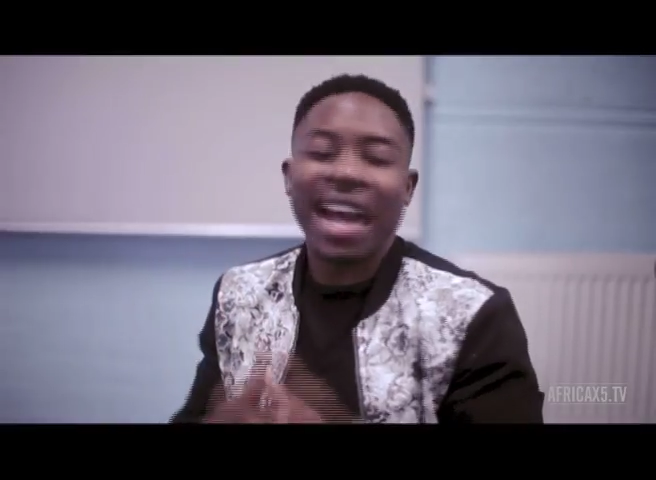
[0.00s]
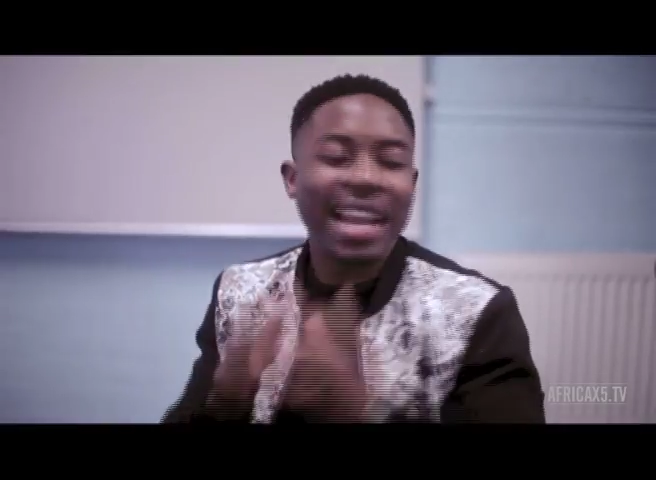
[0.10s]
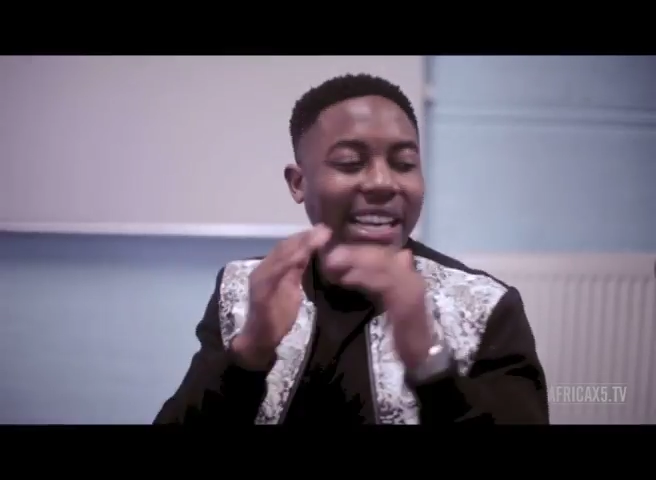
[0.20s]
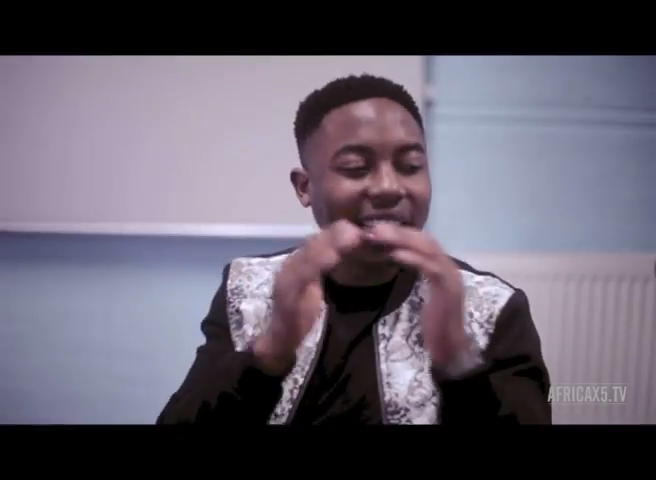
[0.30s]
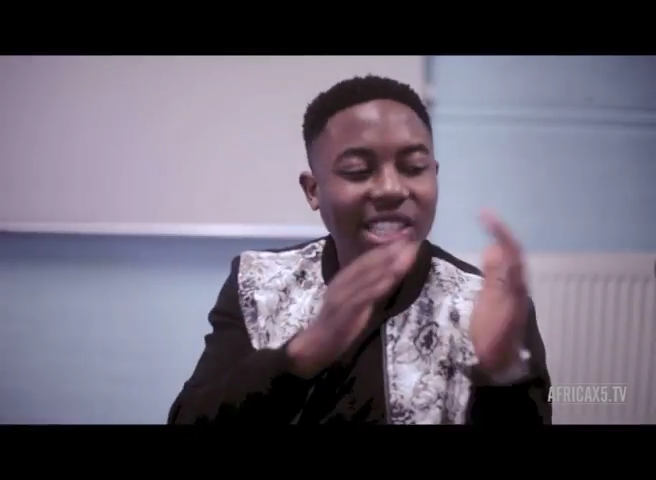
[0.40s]

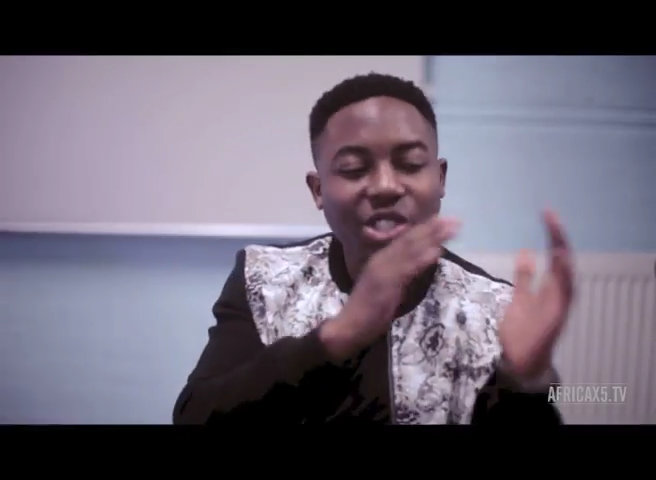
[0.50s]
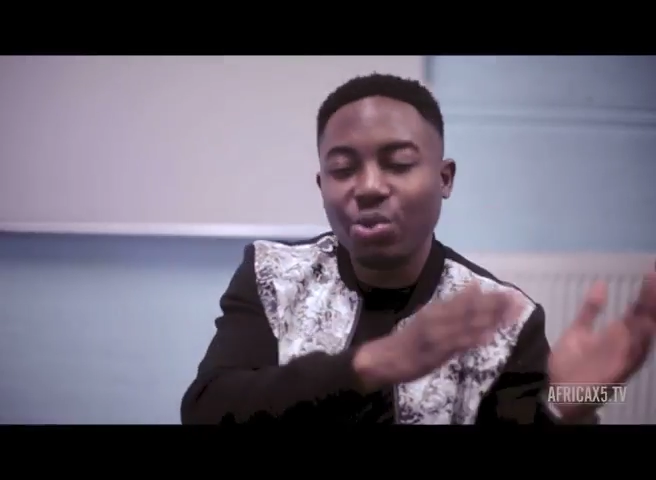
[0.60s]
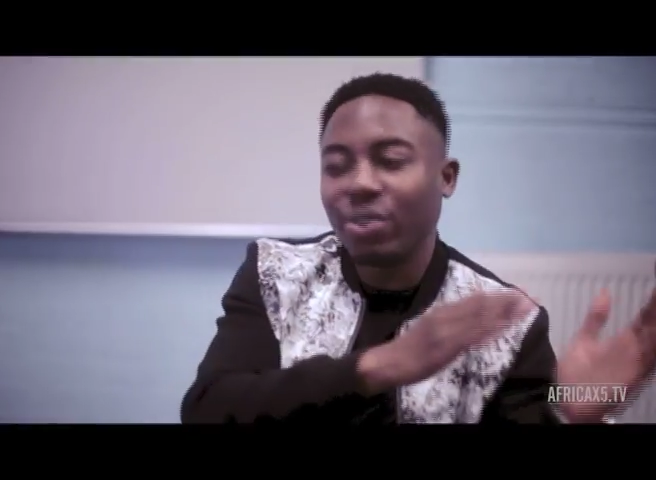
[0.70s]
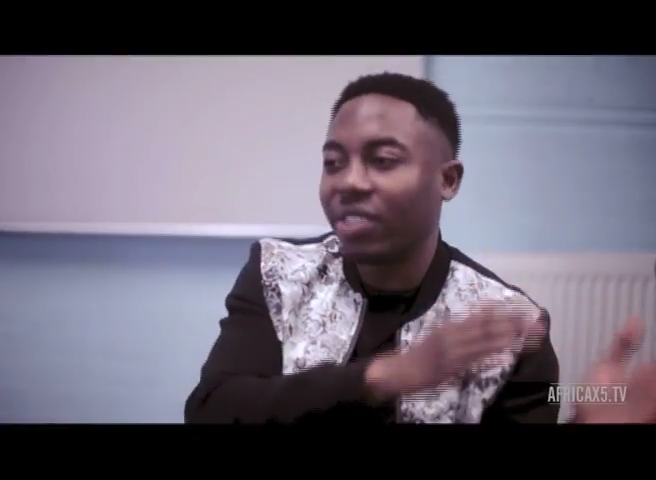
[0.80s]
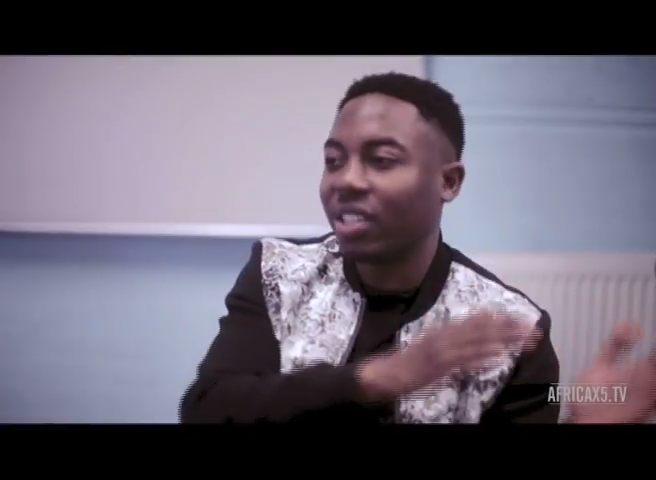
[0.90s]
at least
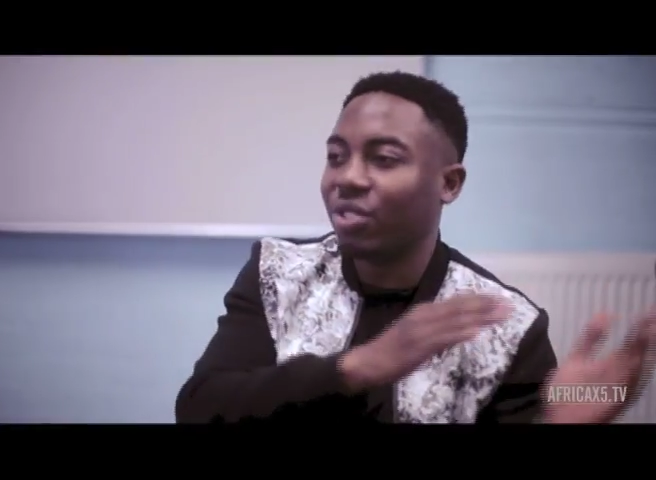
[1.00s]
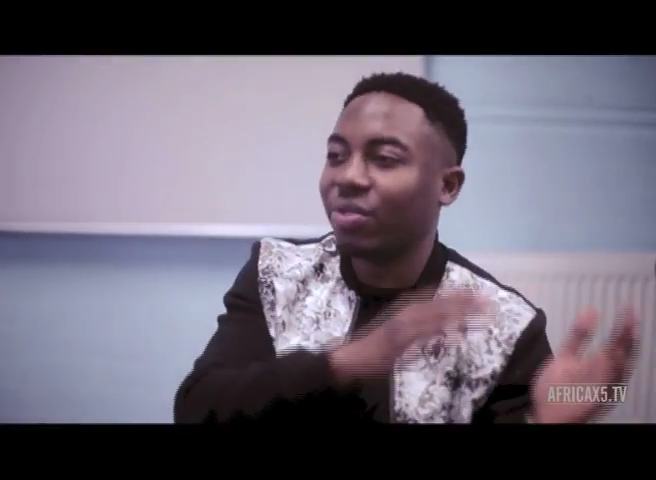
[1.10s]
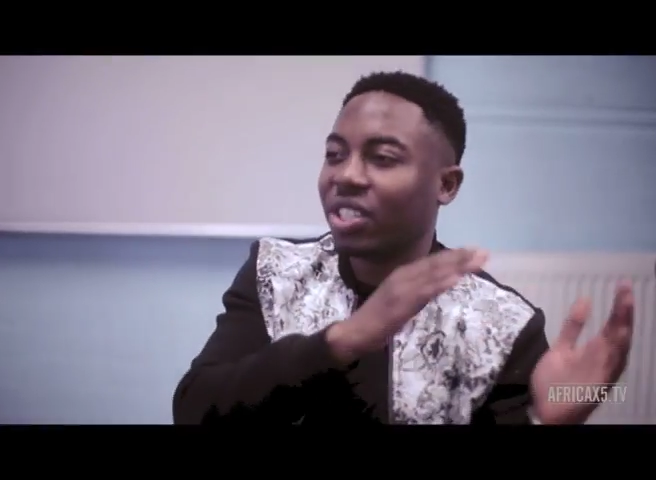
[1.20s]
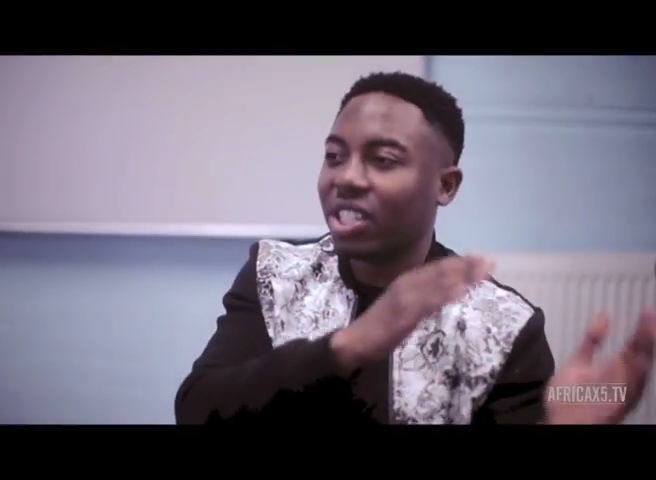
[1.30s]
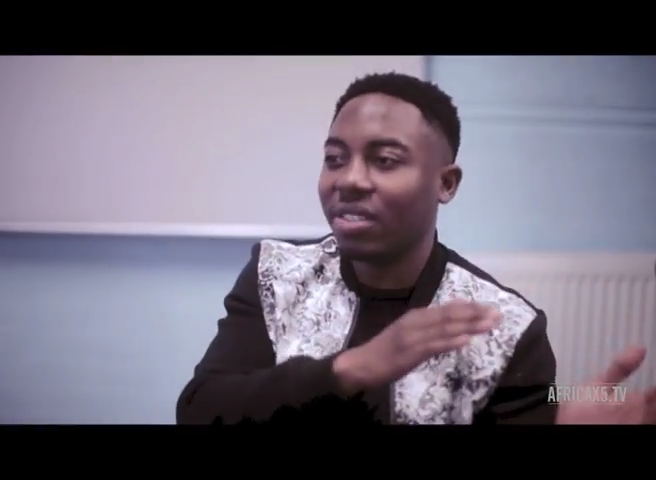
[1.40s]
you have
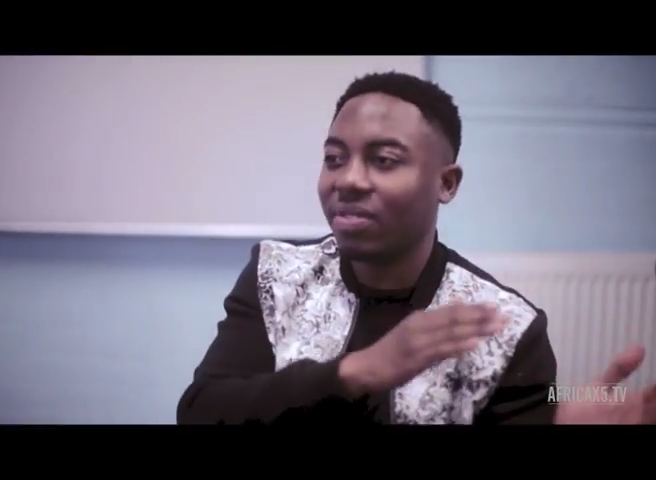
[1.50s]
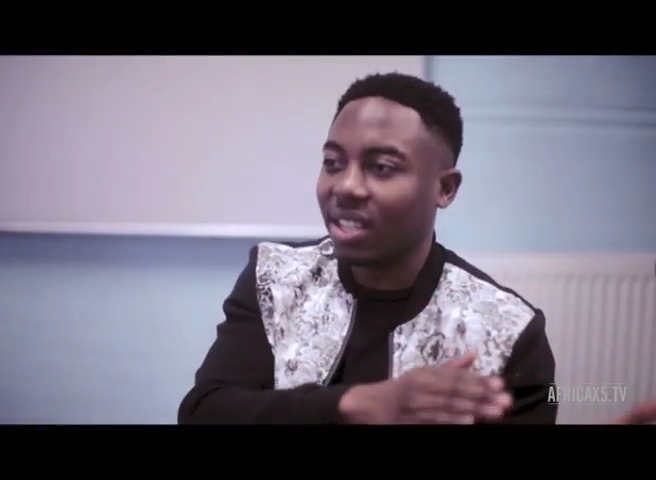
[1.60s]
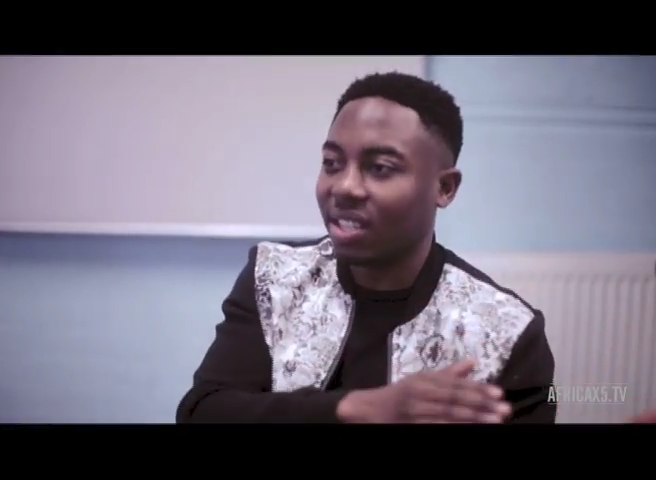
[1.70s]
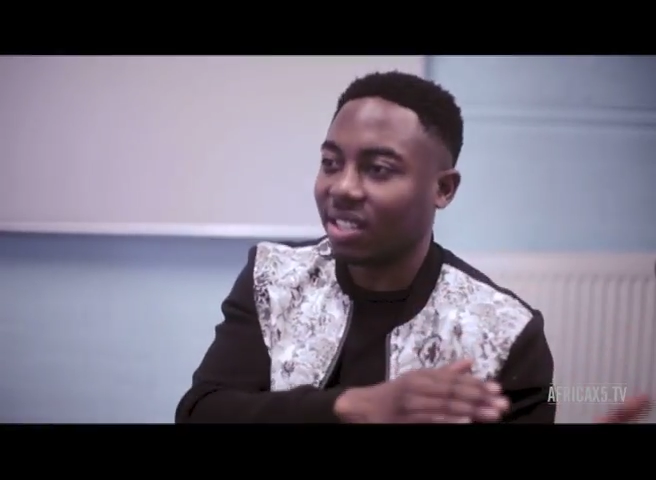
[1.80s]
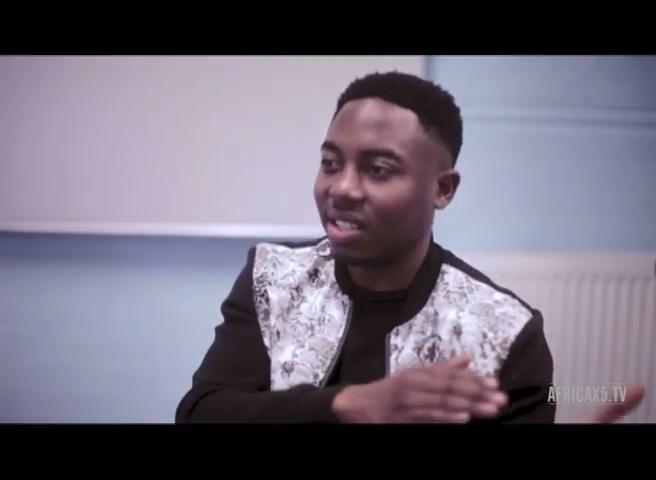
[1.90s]
you've achieved
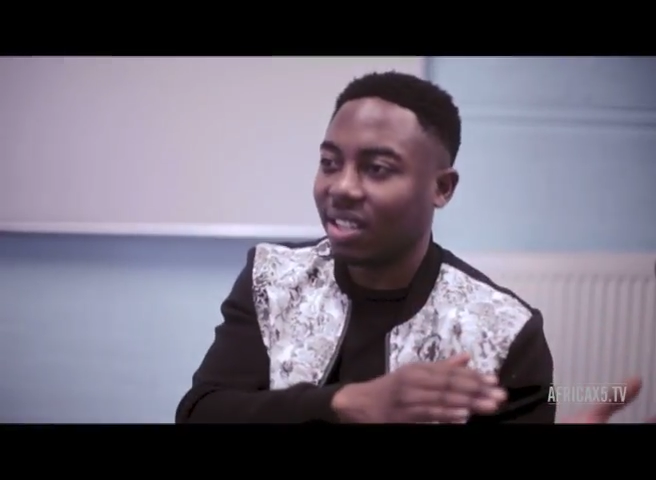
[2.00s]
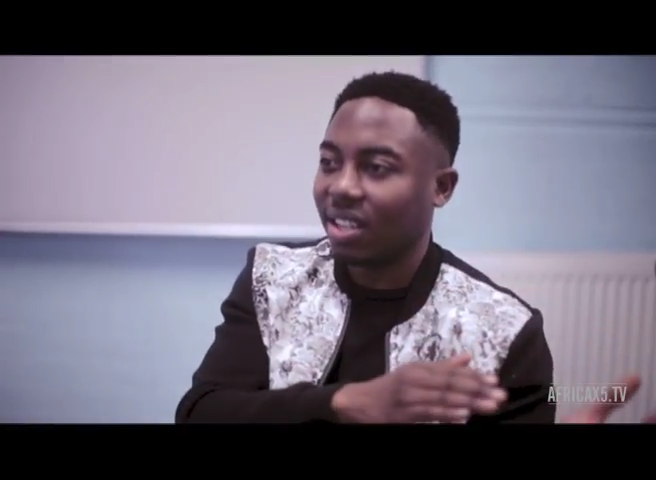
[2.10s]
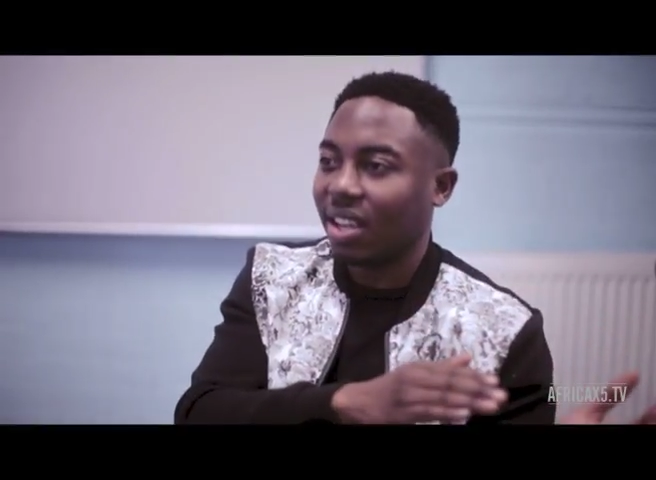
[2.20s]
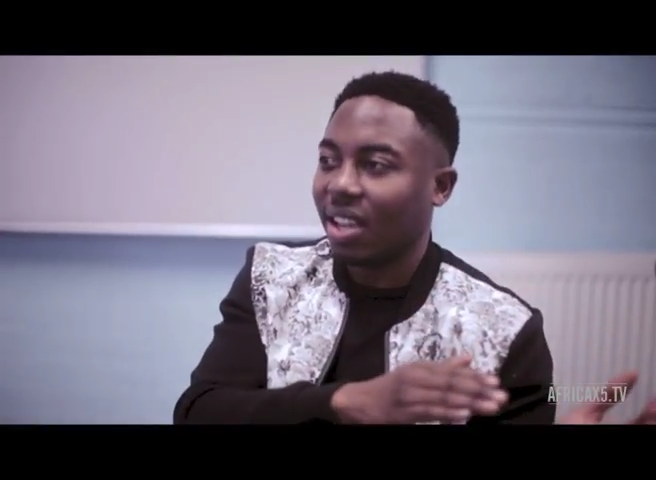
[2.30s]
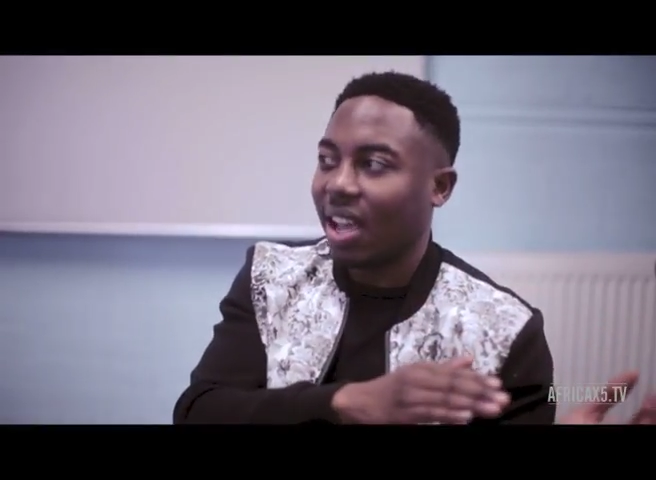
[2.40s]
this.
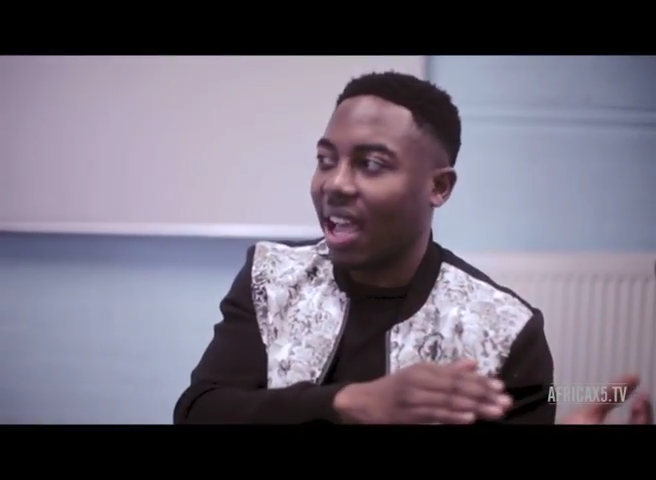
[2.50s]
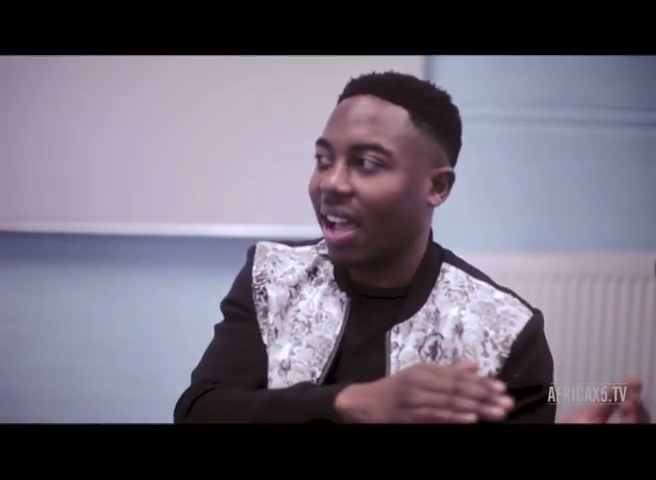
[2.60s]
Mm.